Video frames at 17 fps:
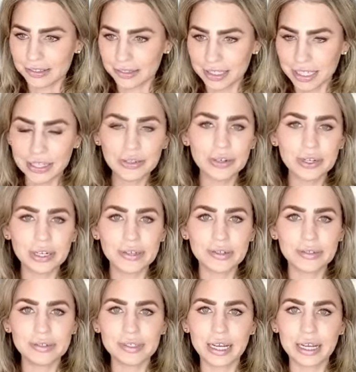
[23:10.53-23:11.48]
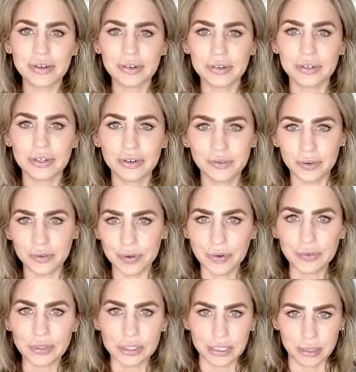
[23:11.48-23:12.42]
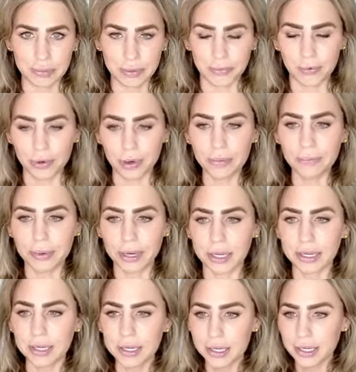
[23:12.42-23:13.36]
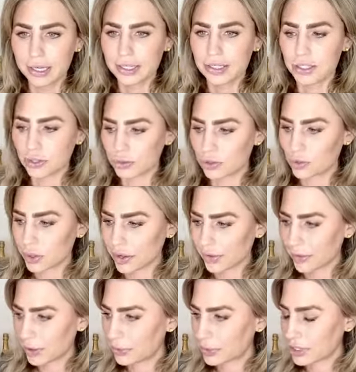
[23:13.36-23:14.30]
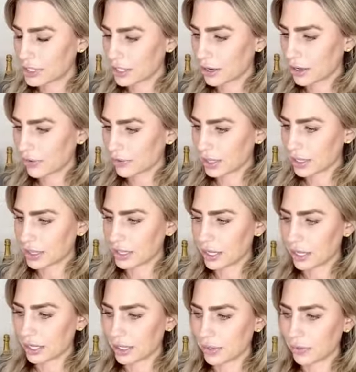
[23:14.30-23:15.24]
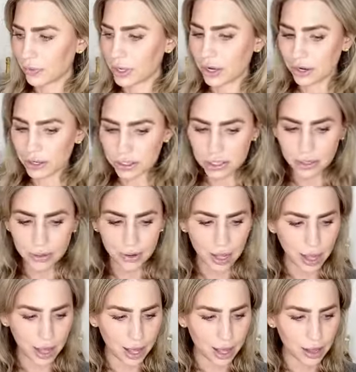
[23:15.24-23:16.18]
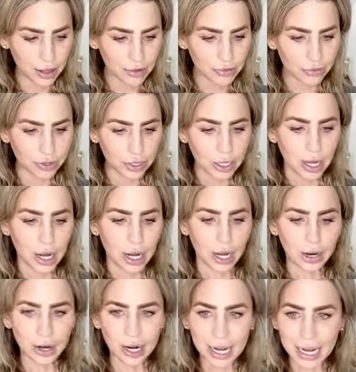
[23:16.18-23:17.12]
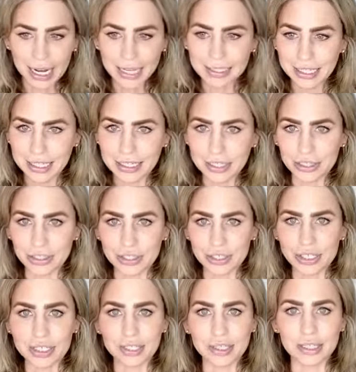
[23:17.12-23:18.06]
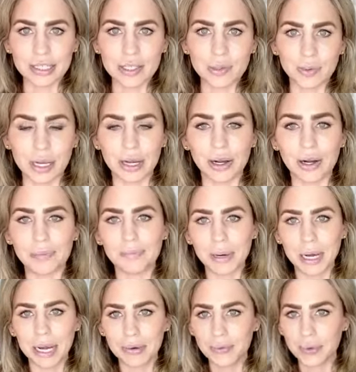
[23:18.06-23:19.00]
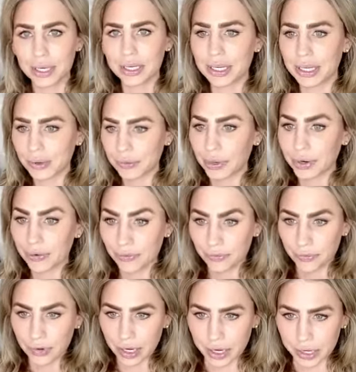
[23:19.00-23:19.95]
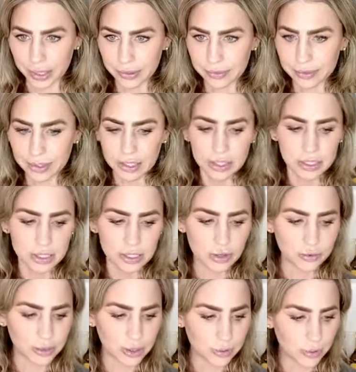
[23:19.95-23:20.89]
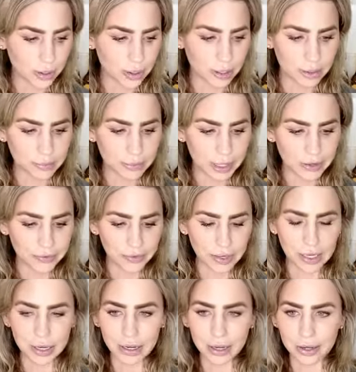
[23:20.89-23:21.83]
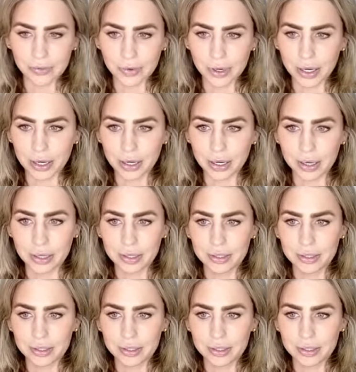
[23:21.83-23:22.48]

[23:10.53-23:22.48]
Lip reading: killer deal. I don't know if we've ever done that before, but so 25% off. And then we also have our eyeliners this week, our buy one, get one free. So if you are a big fan of our